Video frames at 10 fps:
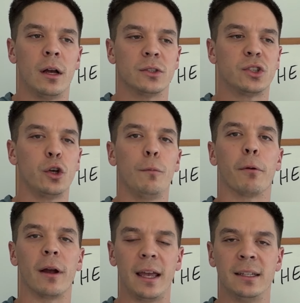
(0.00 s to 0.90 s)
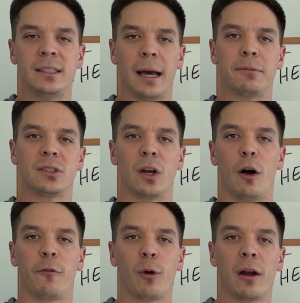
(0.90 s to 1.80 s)
super in-depth
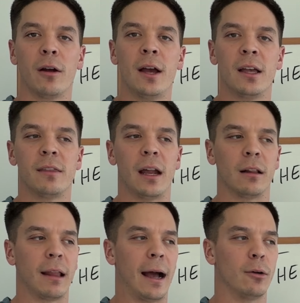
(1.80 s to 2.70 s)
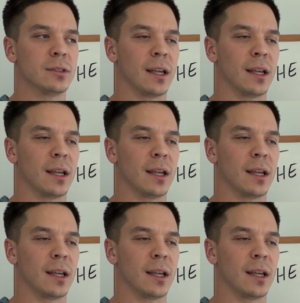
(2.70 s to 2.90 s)
software that allows,